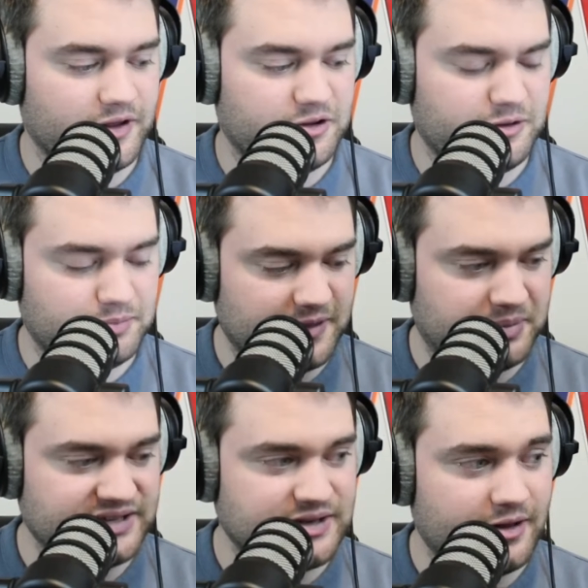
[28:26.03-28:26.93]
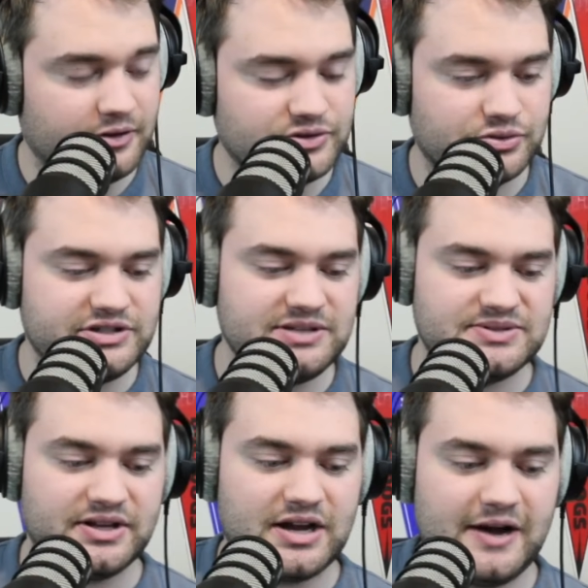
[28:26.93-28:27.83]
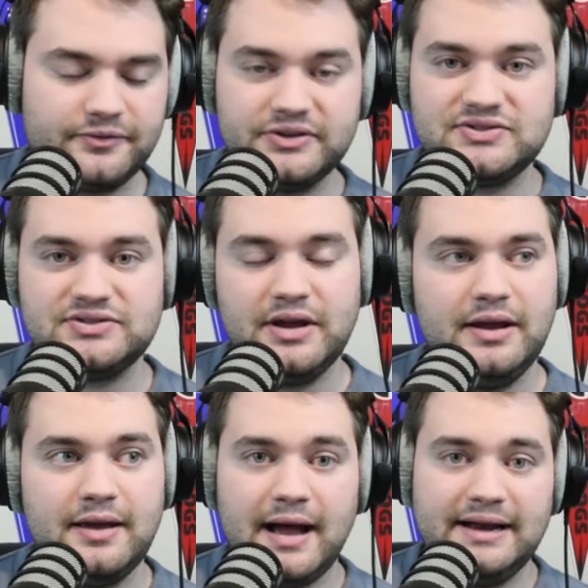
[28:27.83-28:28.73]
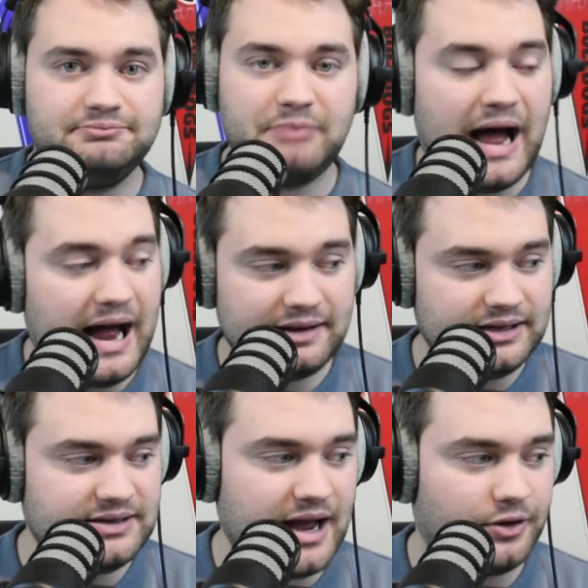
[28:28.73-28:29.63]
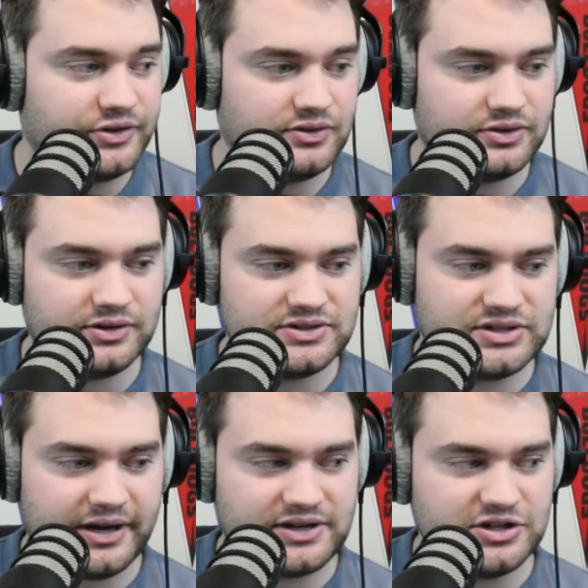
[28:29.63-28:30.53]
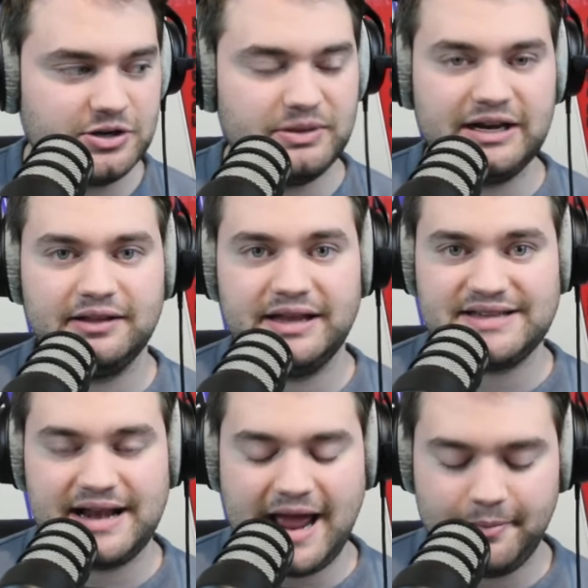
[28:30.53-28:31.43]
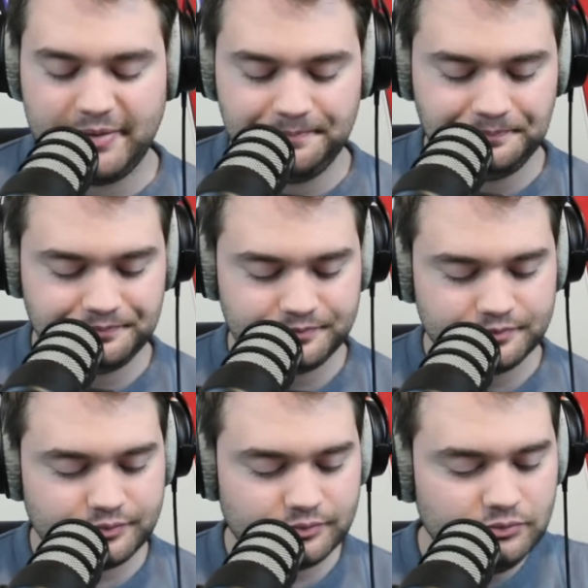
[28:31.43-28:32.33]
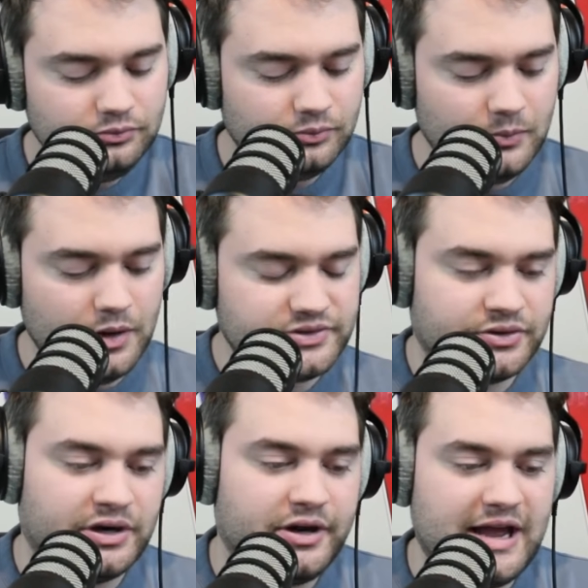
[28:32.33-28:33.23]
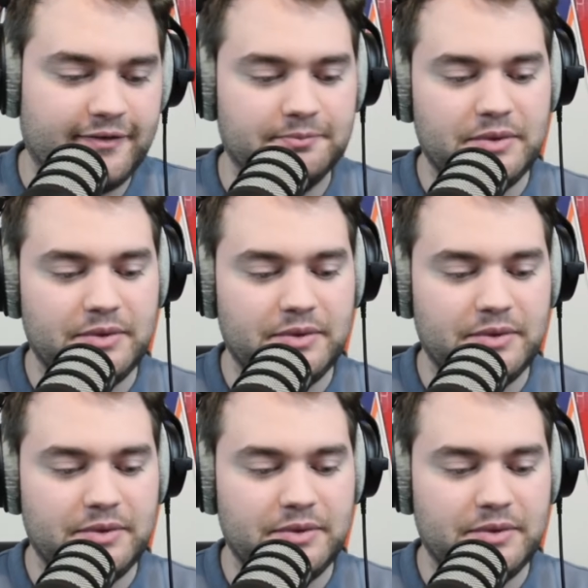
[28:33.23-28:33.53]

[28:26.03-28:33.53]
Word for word: They'd be the best out of those three teams in the conference. I highly doubt the selection committee lets that happen. So there you have it.